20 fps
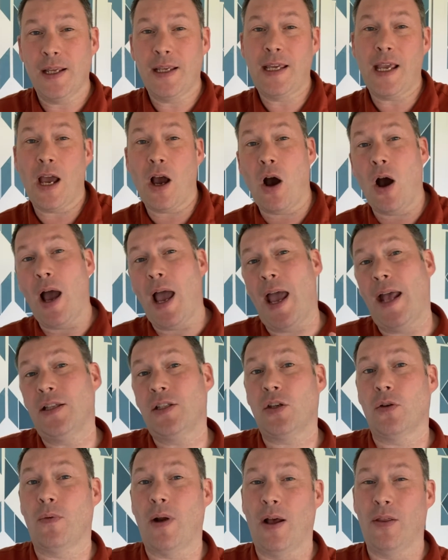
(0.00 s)
get our
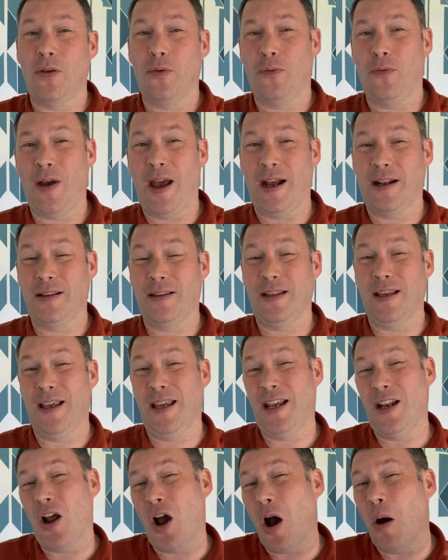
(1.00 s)
heads around the fact that
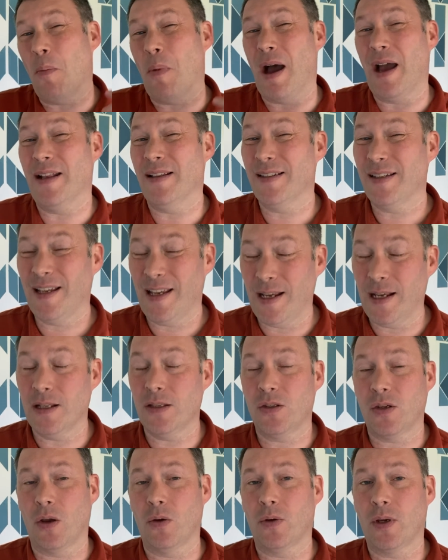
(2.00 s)
in our minds,
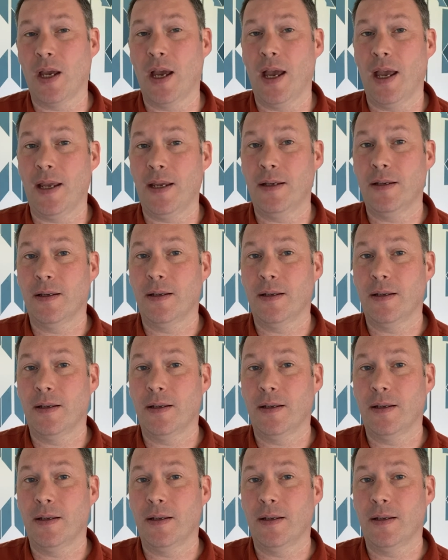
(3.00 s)
it's okay.